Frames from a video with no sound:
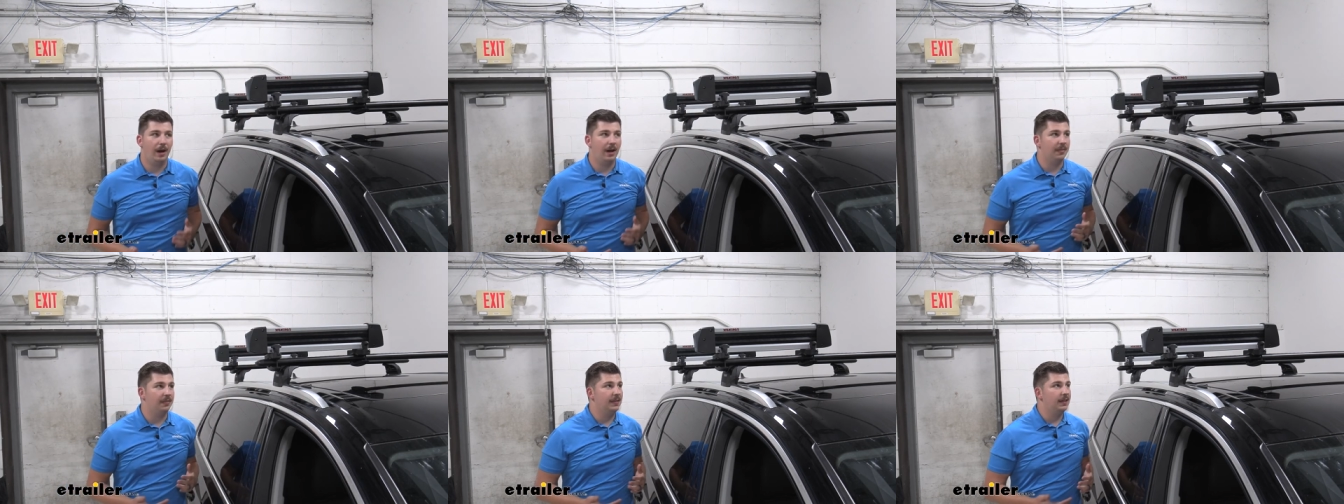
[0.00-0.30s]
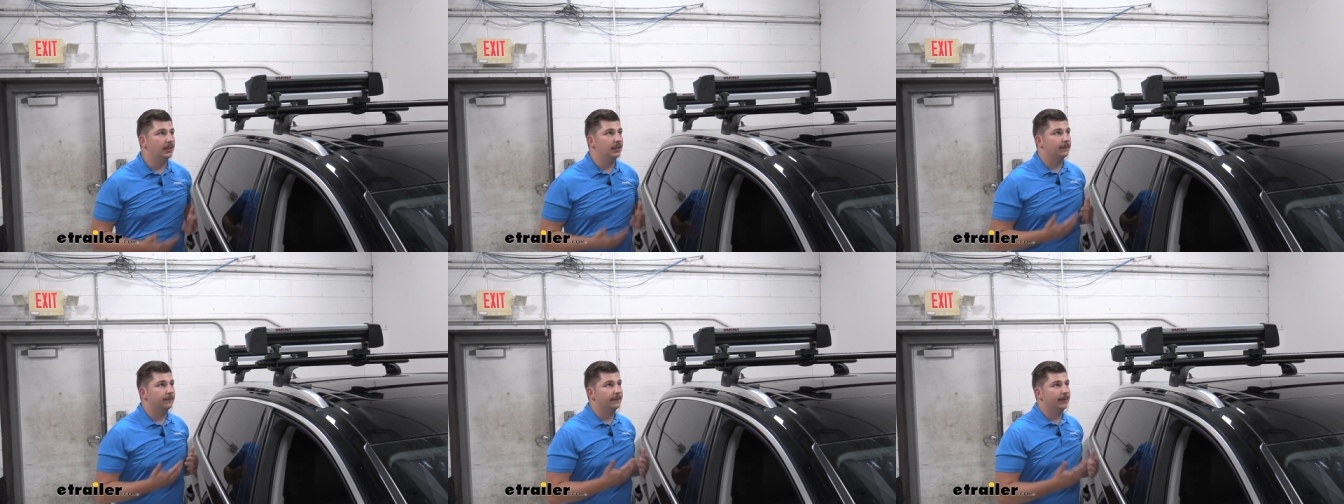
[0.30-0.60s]
I
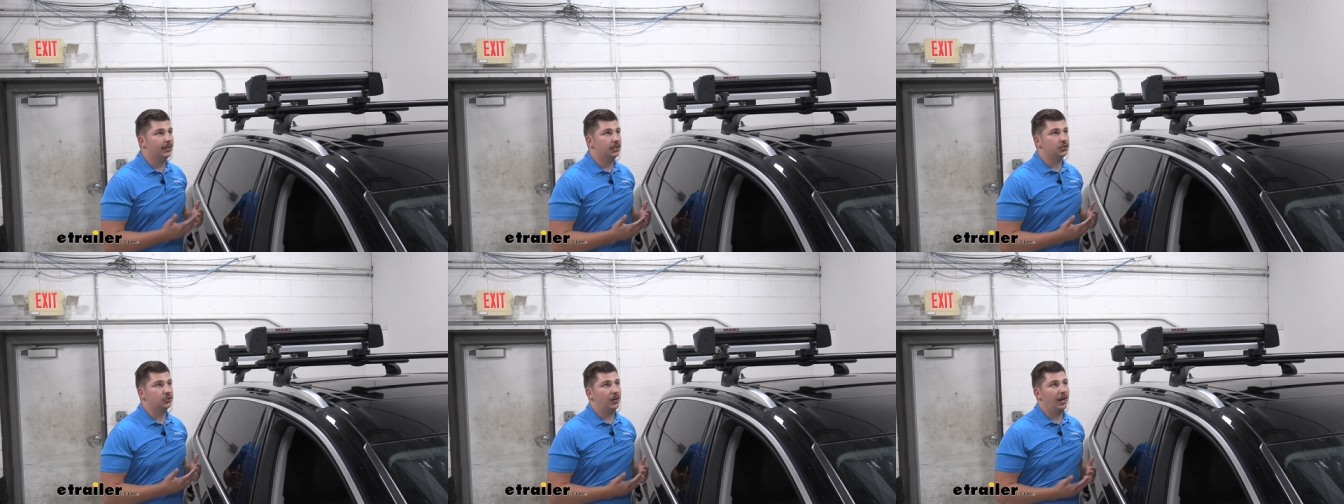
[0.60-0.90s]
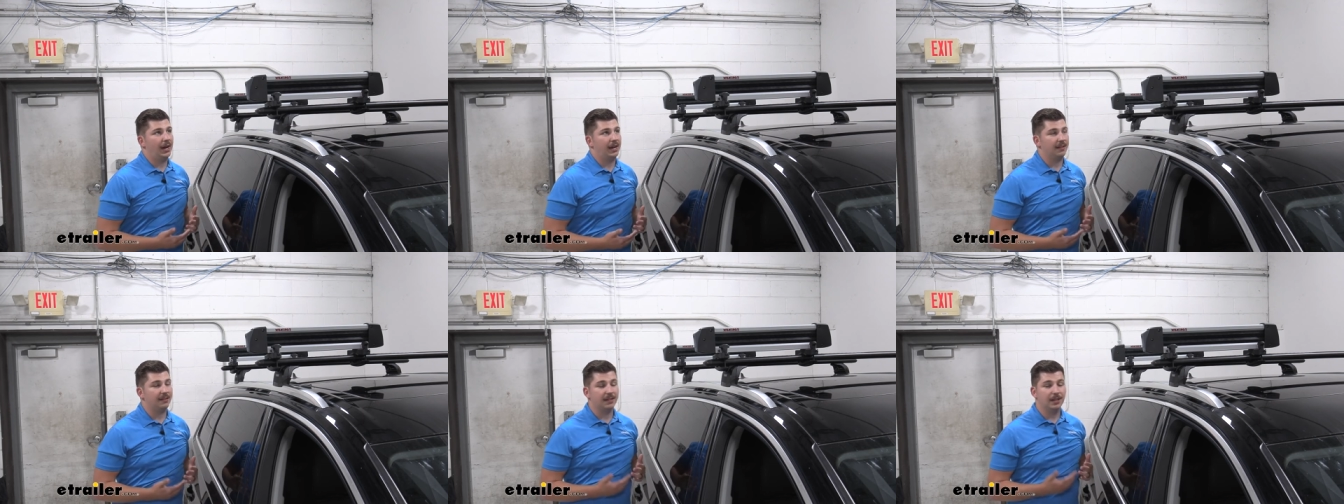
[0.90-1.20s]
think the
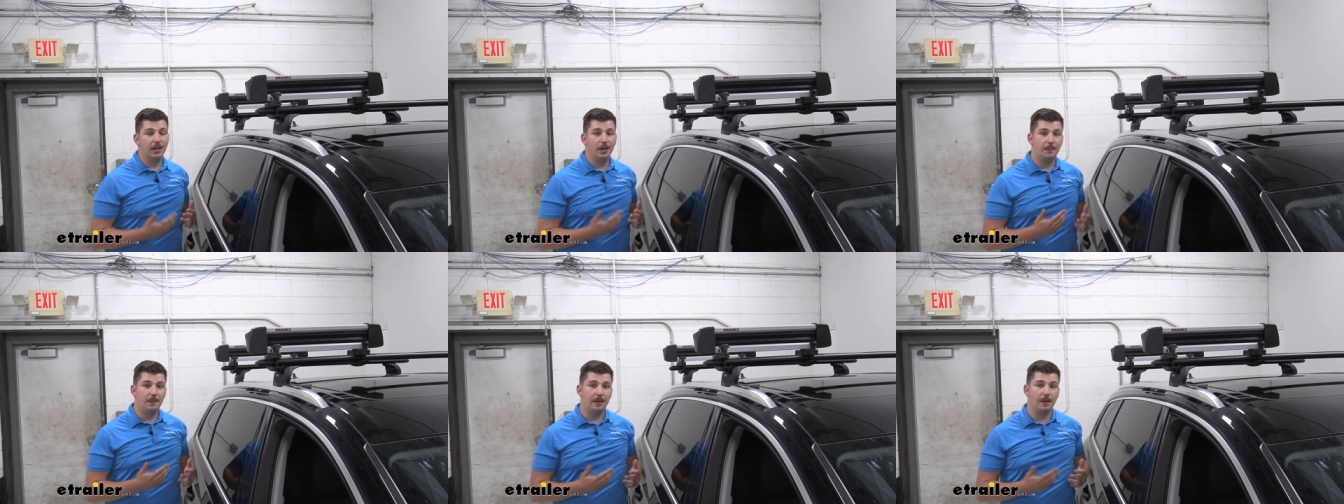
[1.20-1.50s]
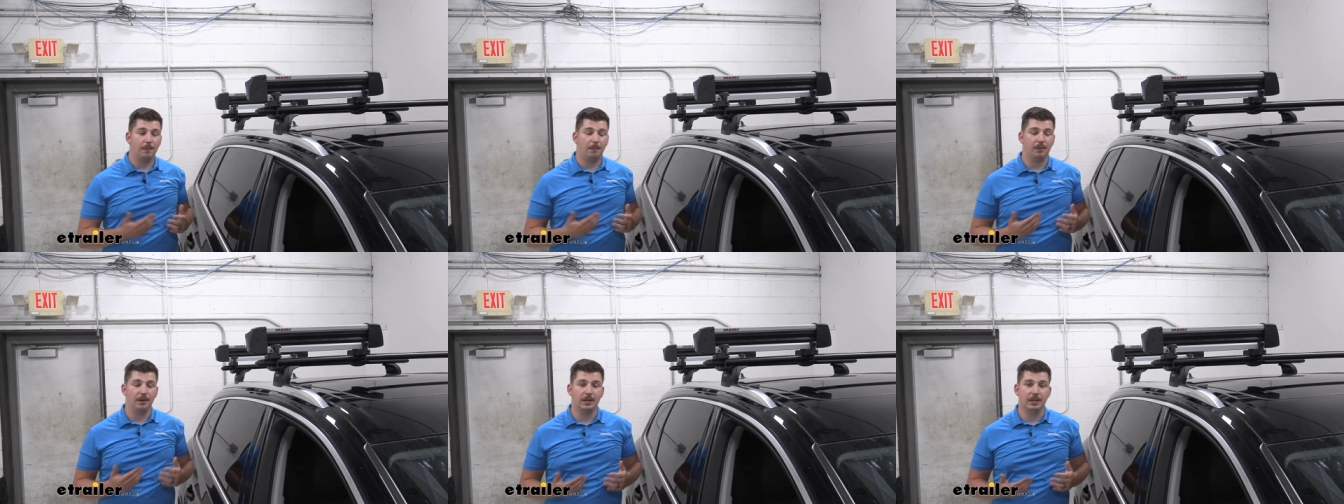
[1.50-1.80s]
FreshTrack is going to be
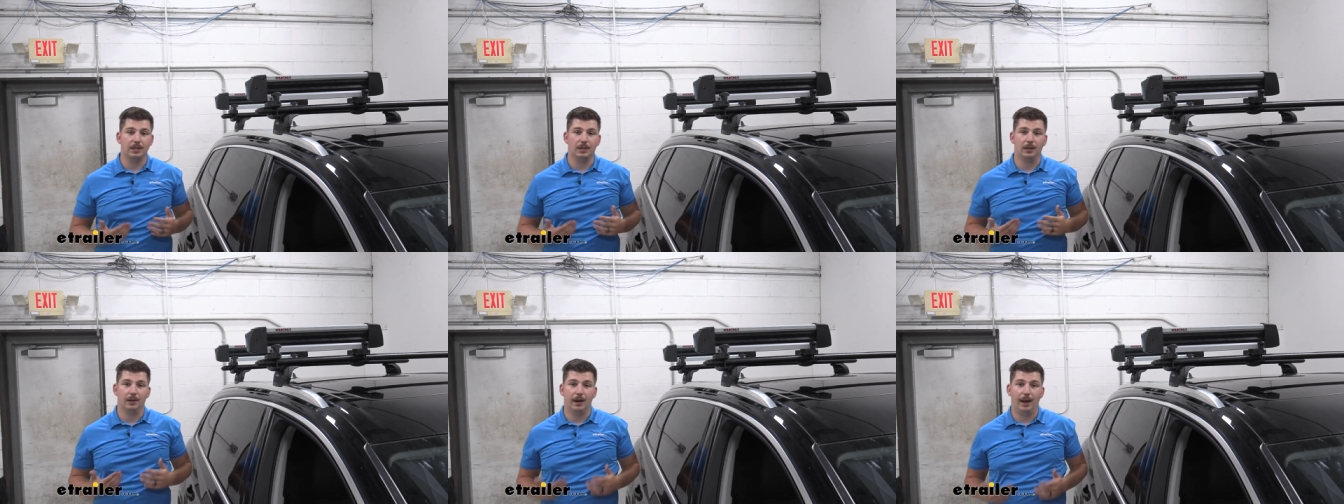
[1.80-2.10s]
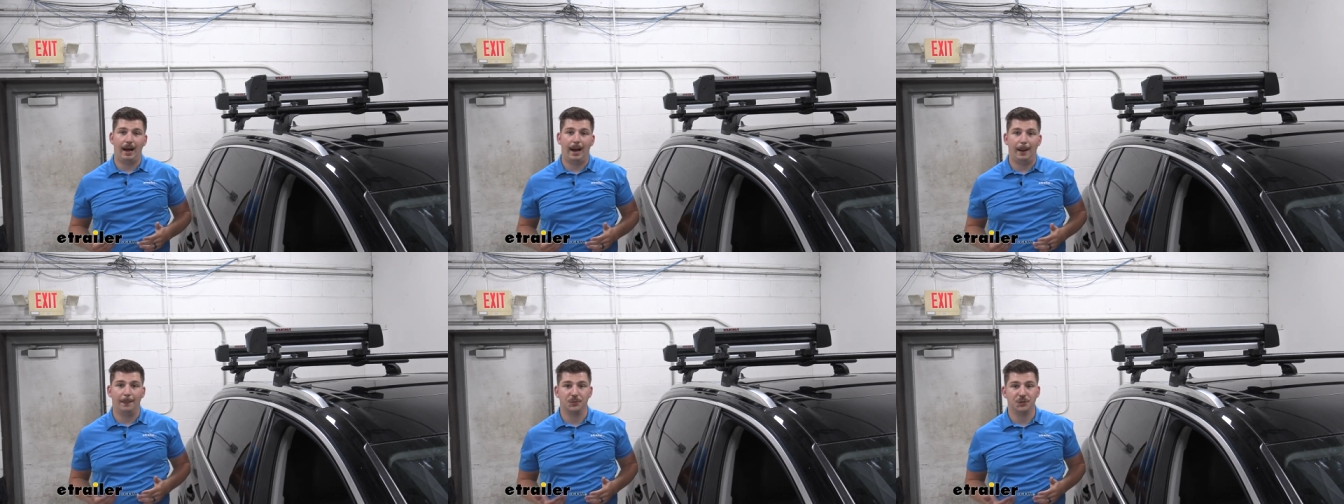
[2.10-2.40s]
a pretty good
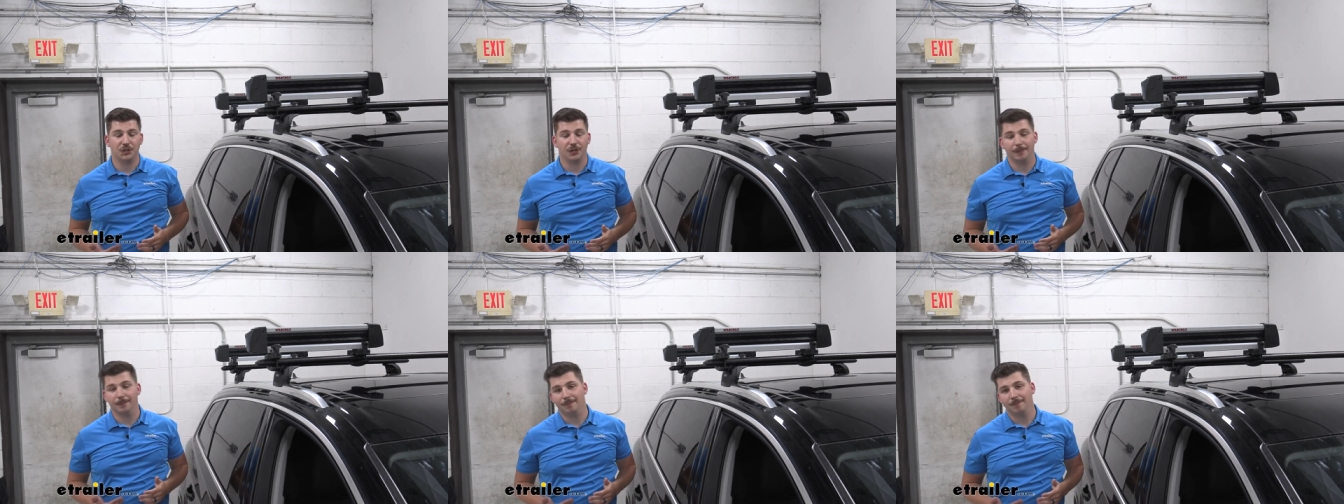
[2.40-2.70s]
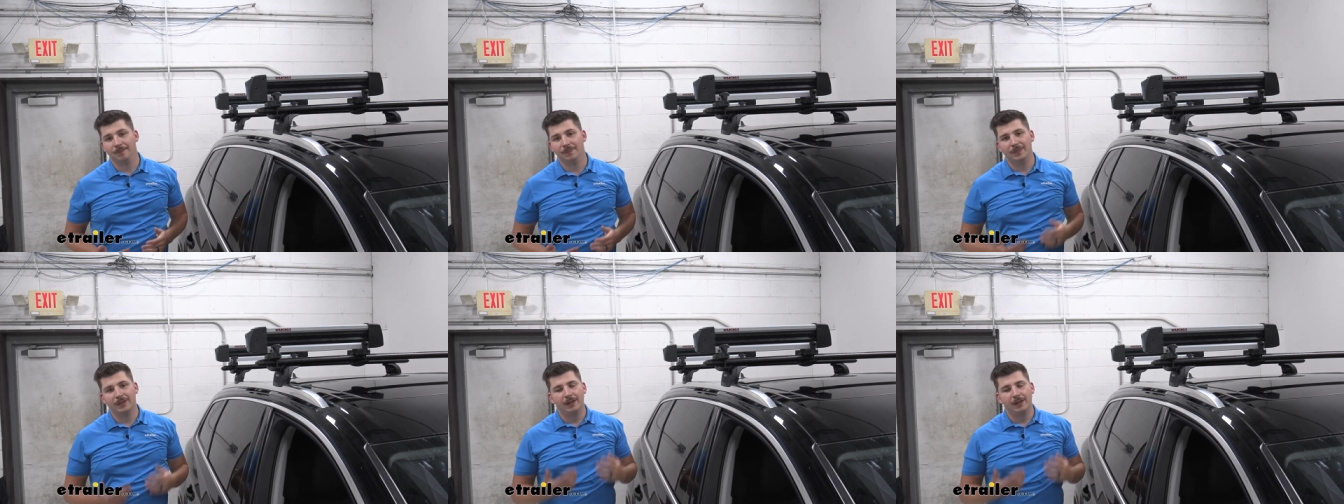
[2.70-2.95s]
option.